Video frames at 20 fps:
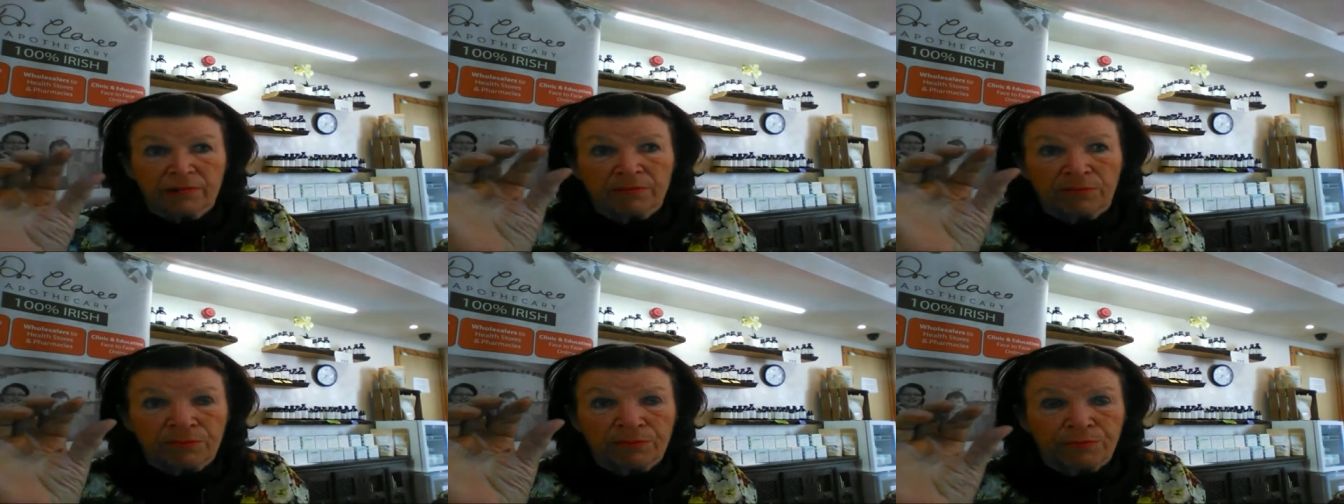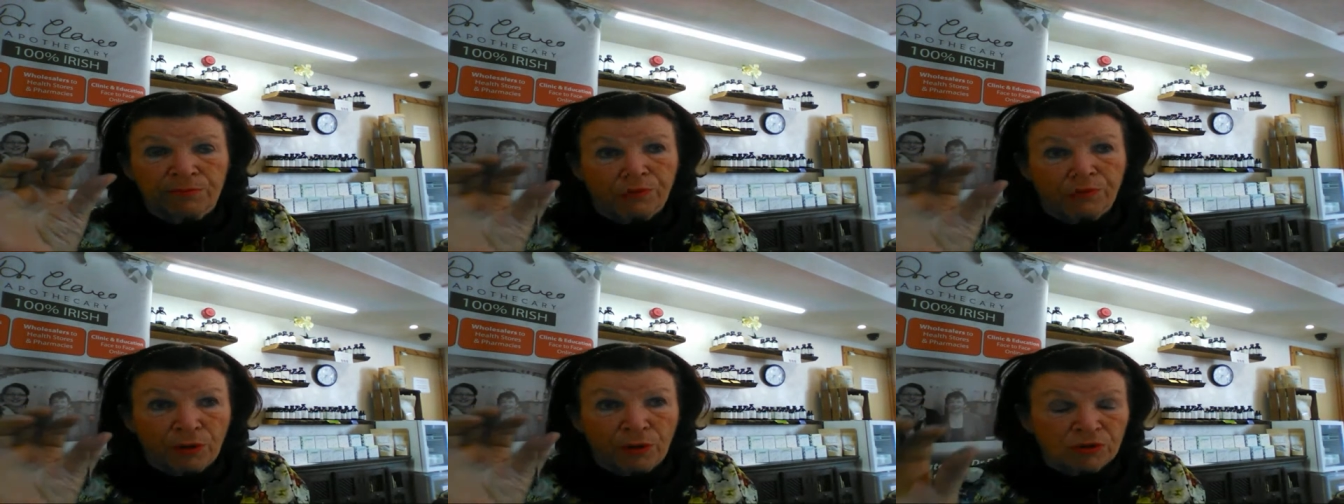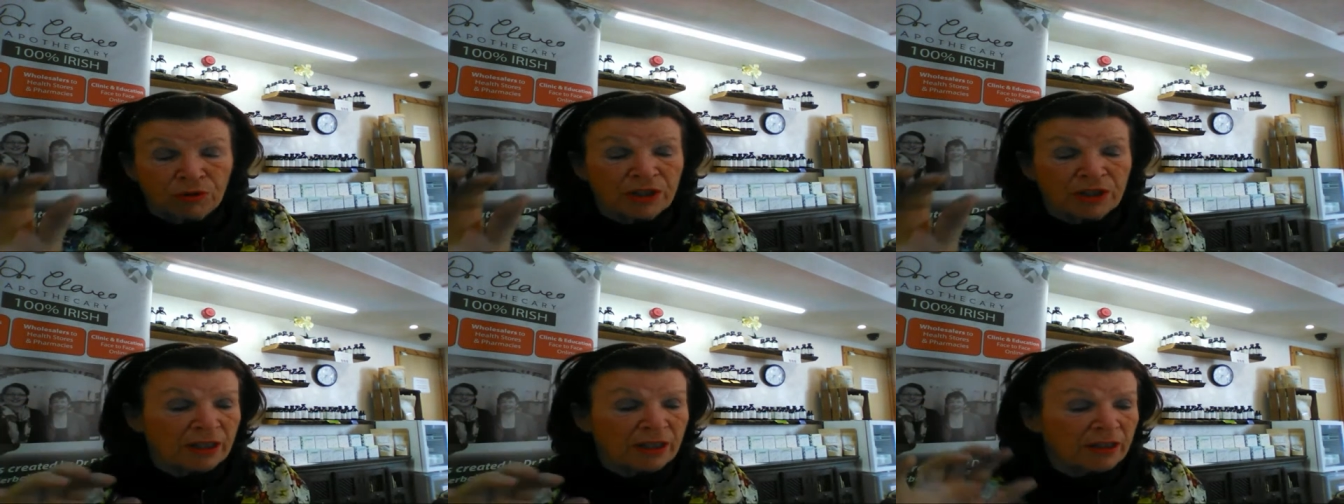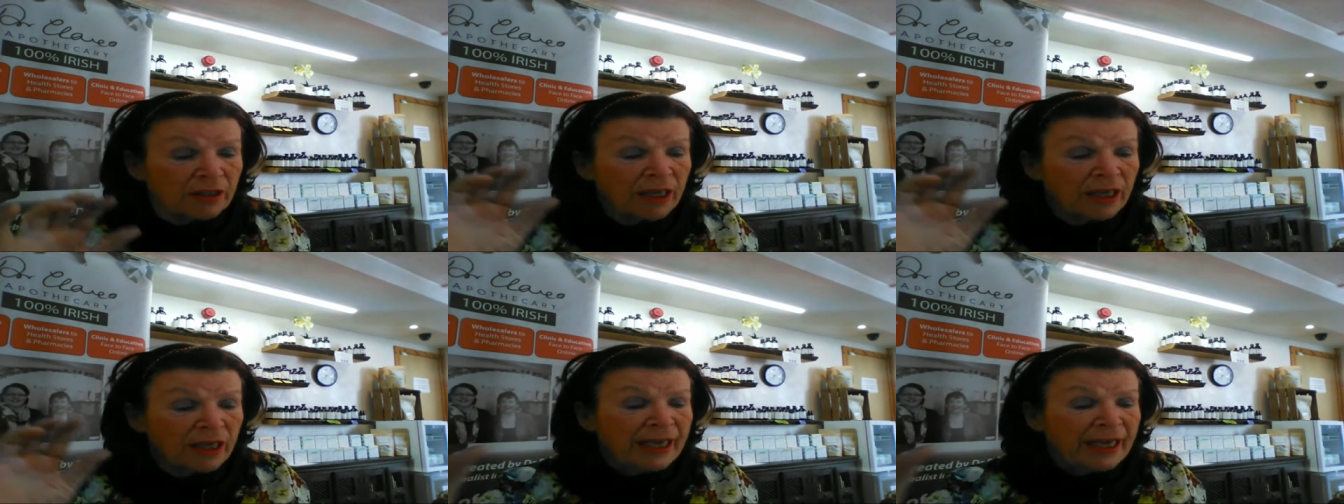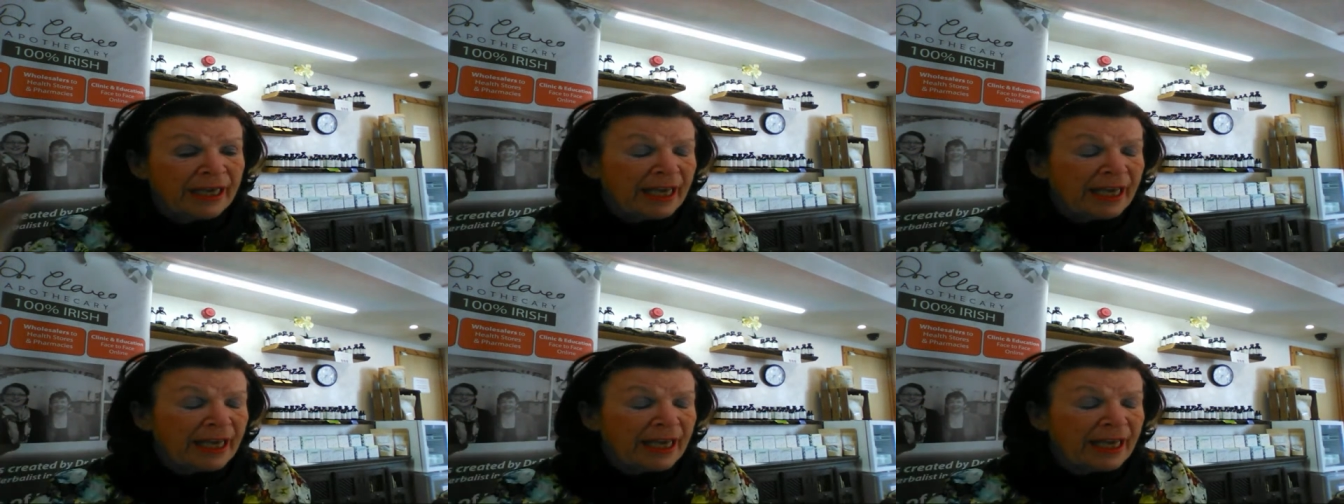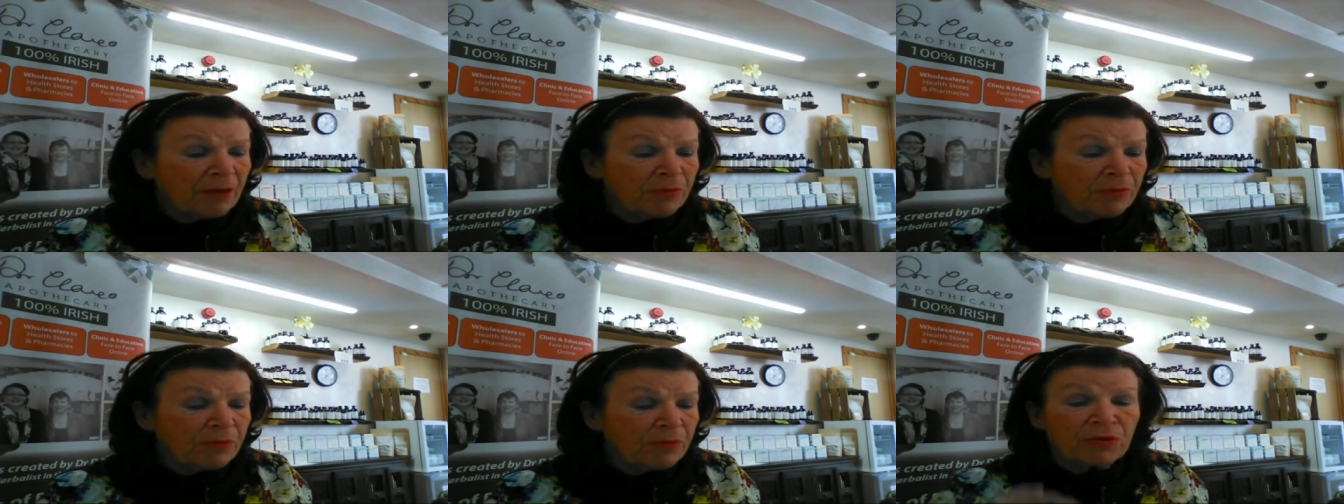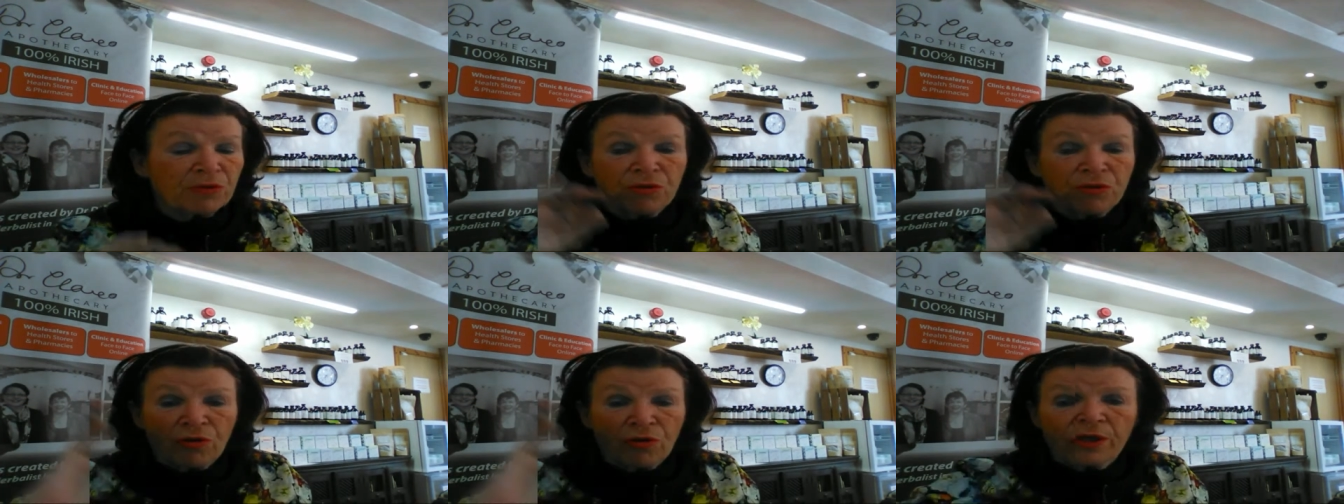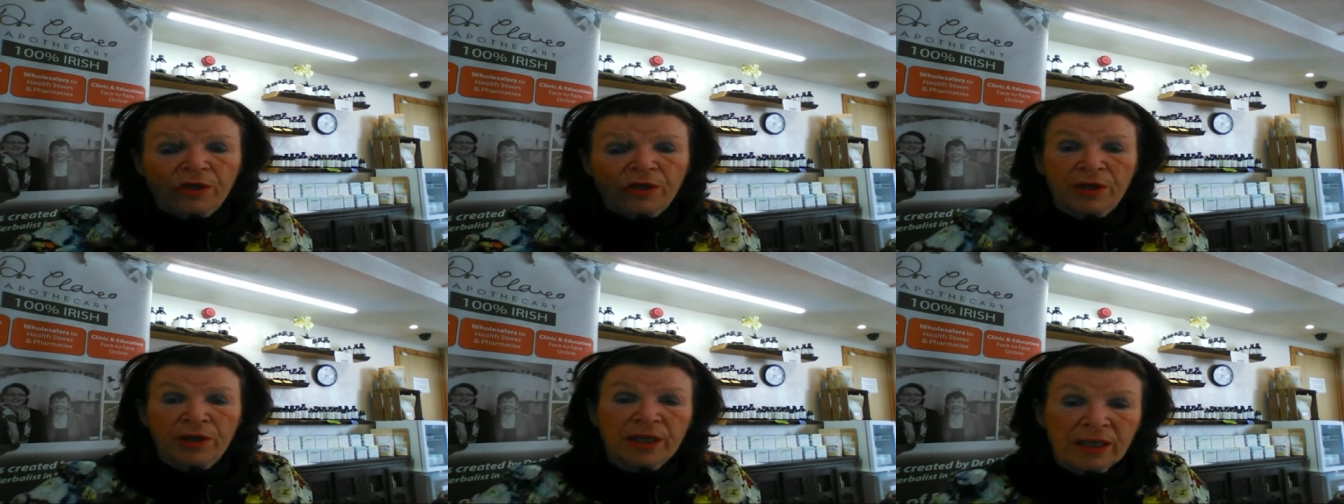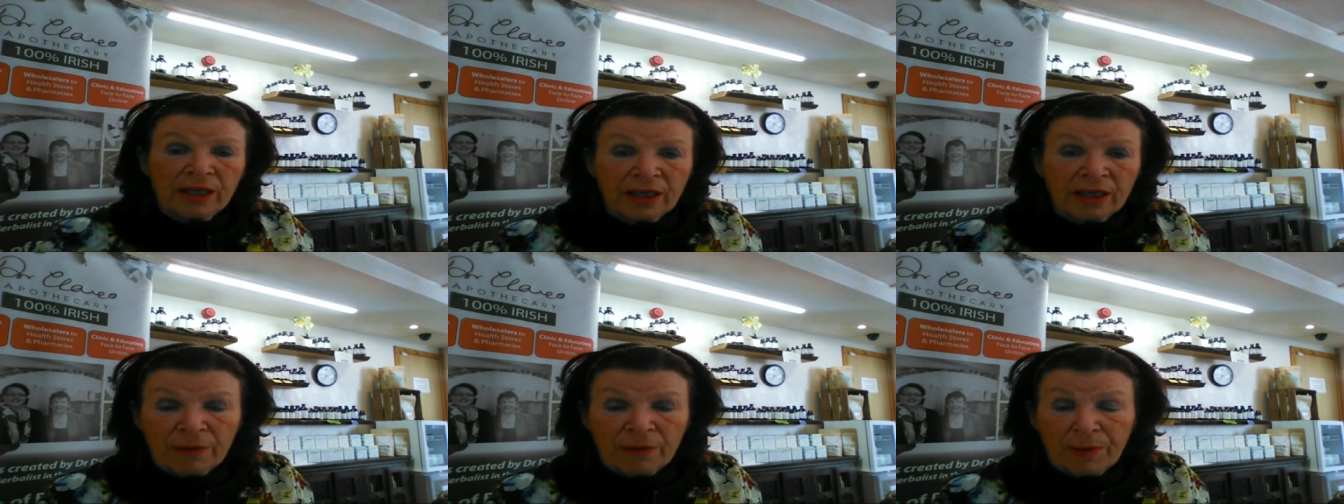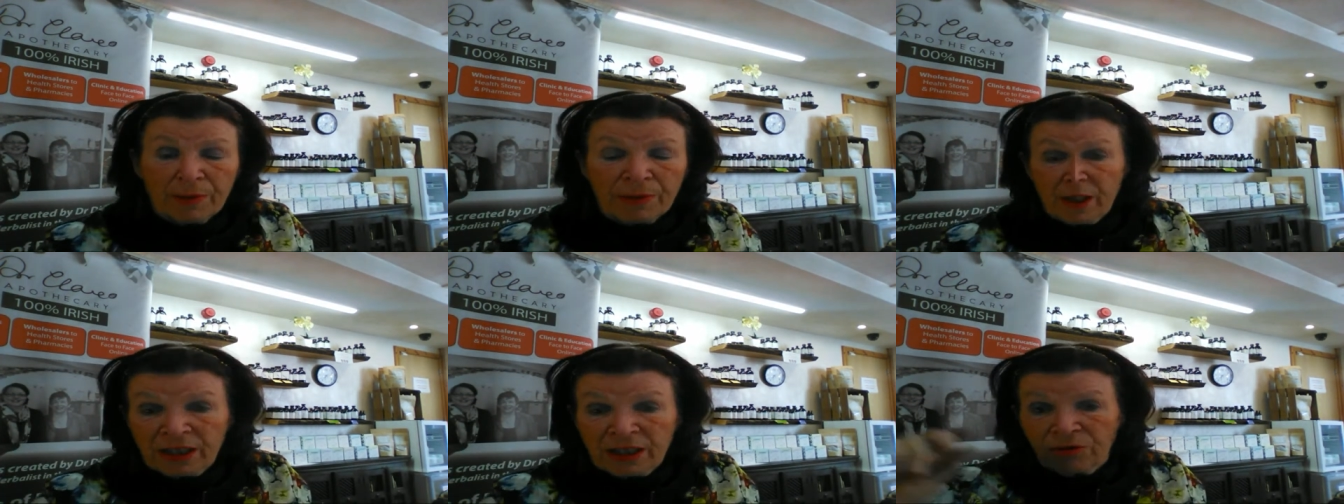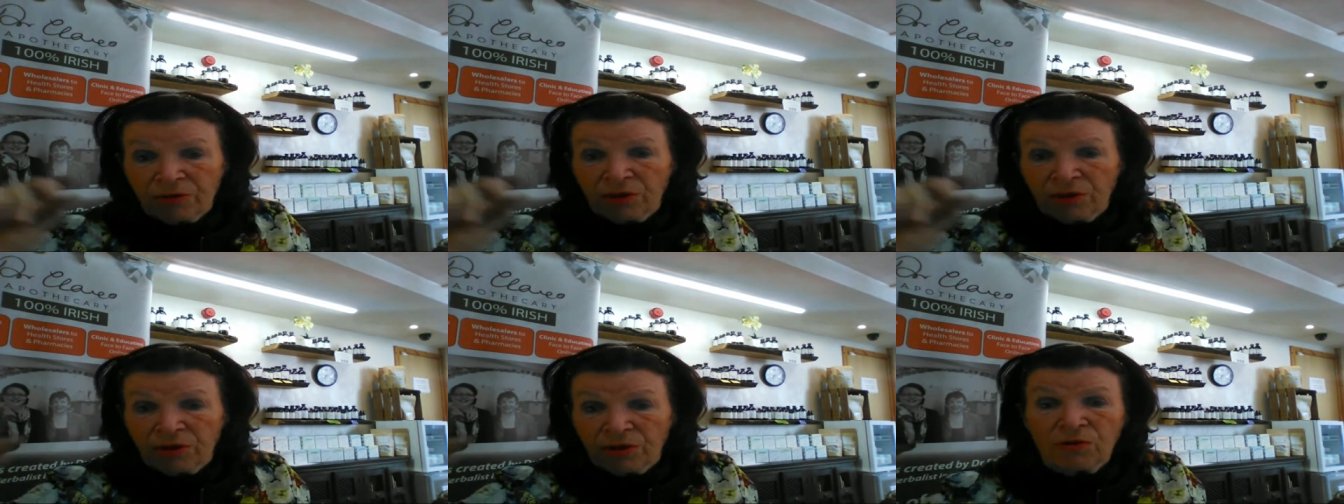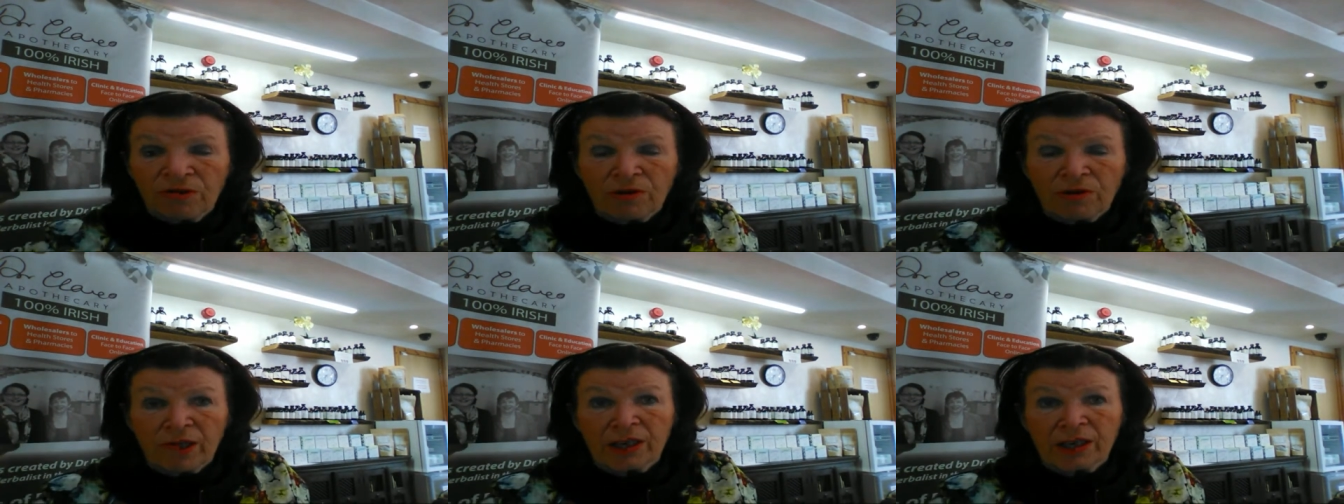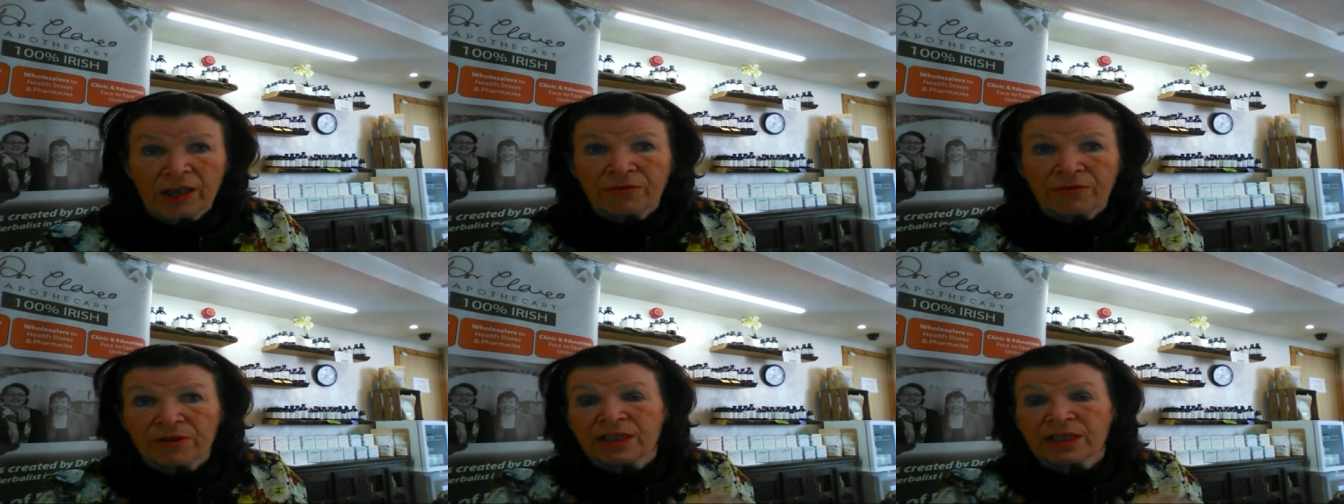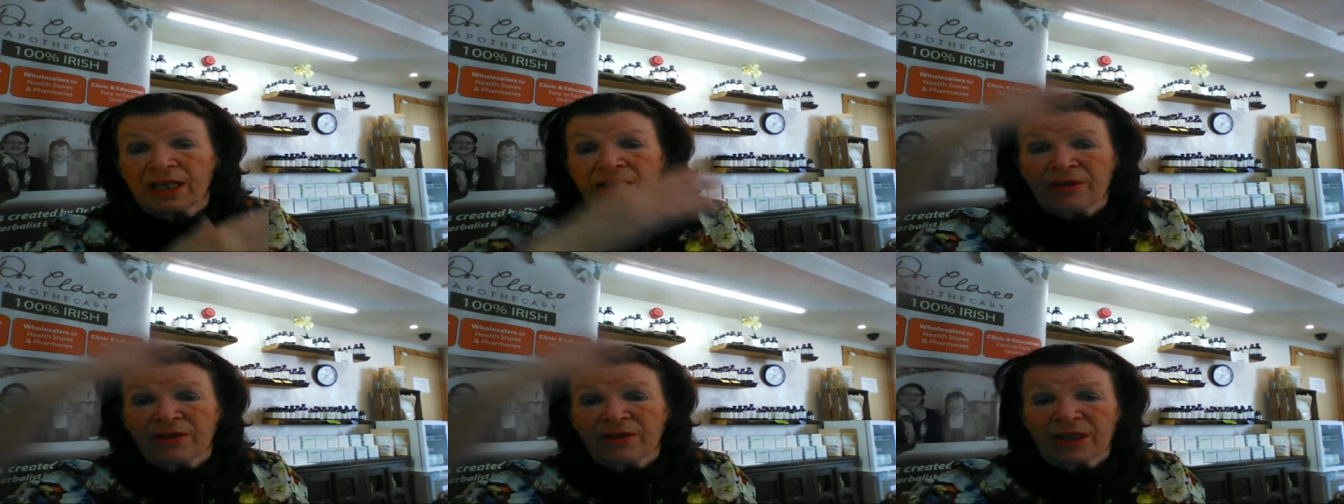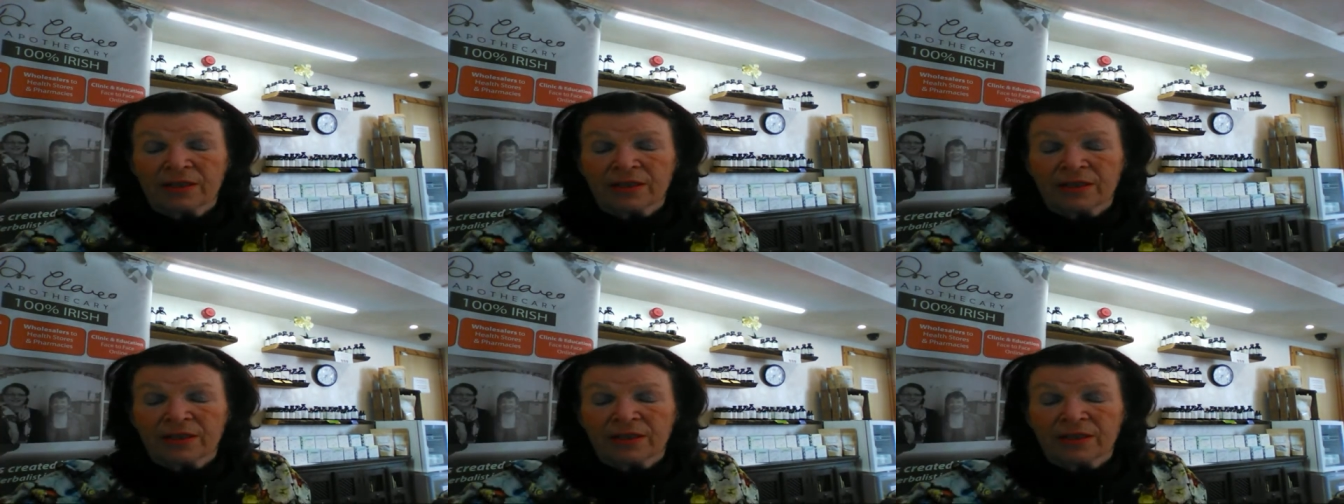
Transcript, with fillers: protein, um, you throw in a bacteria or a virus, and that's it.